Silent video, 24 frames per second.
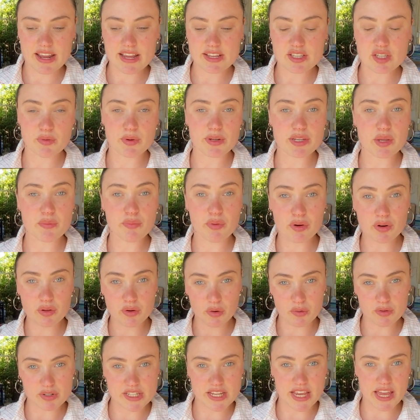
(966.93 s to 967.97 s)
So when you put it
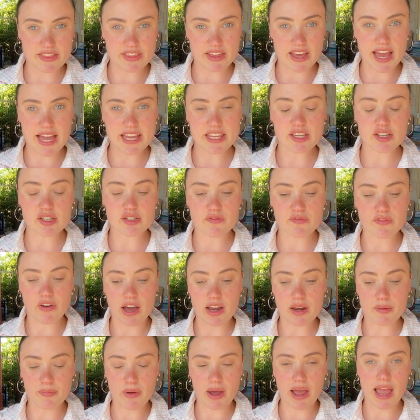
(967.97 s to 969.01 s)
all together and you divide
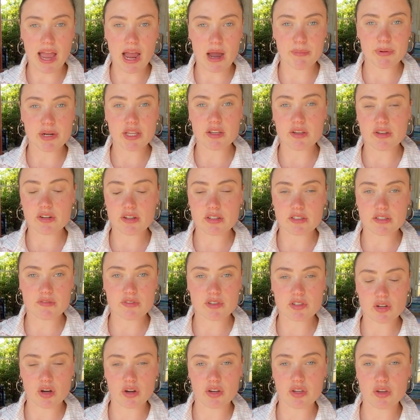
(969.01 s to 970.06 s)
it by how many units of
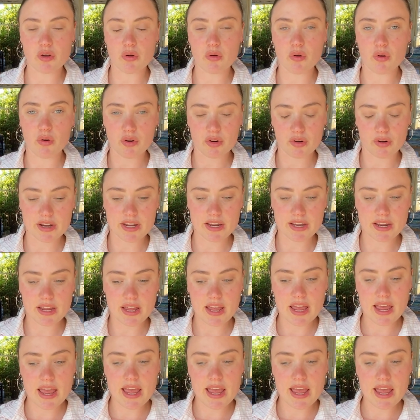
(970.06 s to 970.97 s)
stock you're ordering,